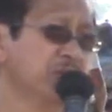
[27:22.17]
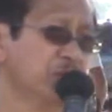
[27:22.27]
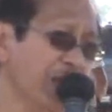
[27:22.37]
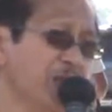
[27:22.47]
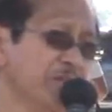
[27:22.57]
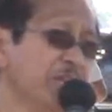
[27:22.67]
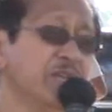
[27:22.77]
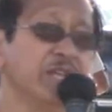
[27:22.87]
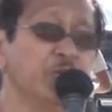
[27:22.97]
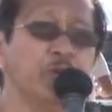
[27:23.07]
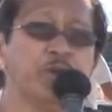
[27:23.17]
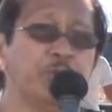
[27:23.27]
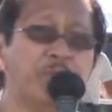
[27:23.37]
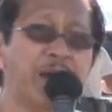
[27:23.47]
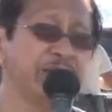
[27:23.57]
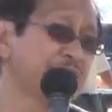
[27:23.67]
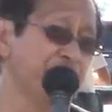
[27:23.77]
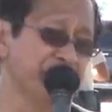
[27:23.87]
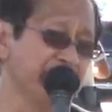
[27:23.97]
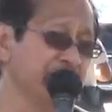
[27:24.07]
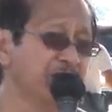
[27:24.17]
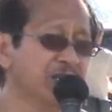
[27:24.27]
Well, it, it, we could buy something,